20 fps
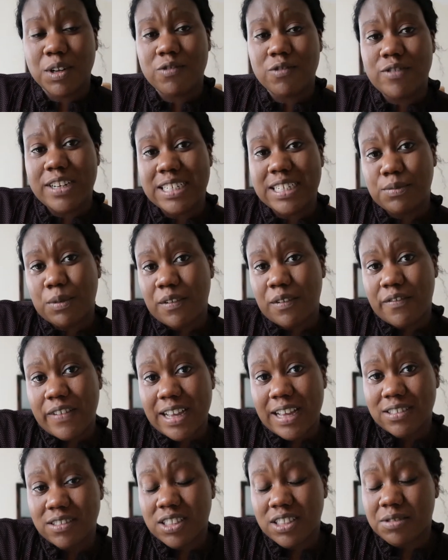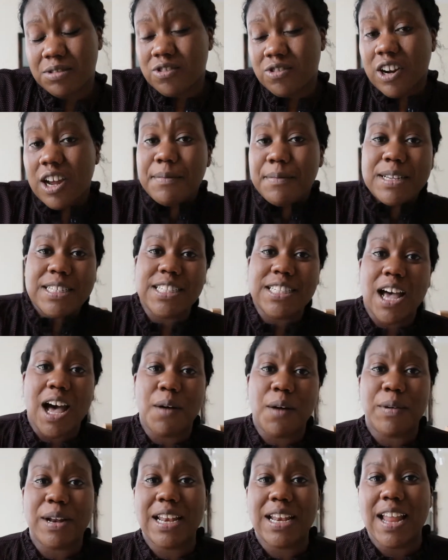to reach 1,000 subscribers, so I
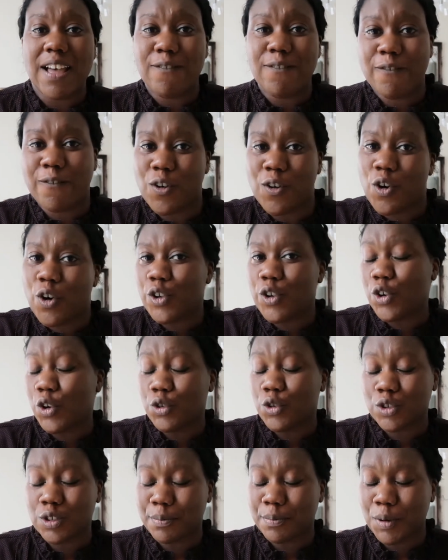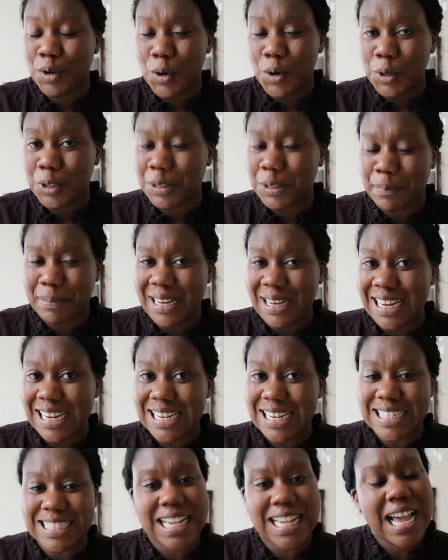would love for your support,
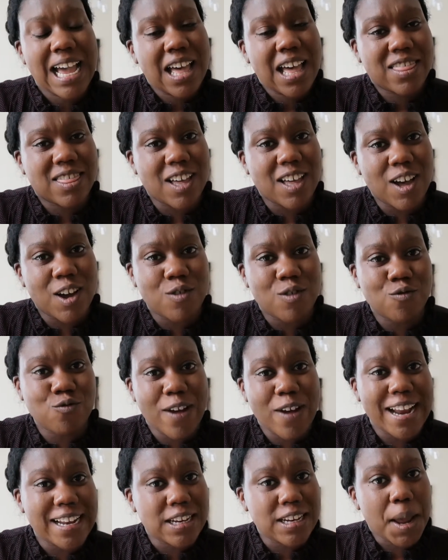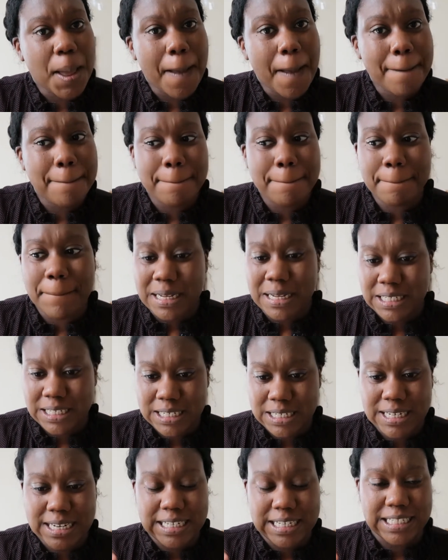please. The red
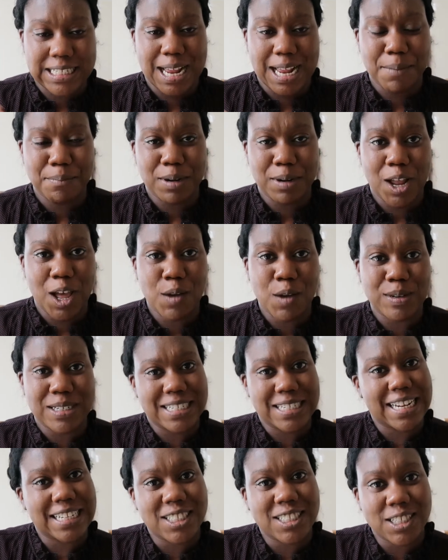button is down below, which says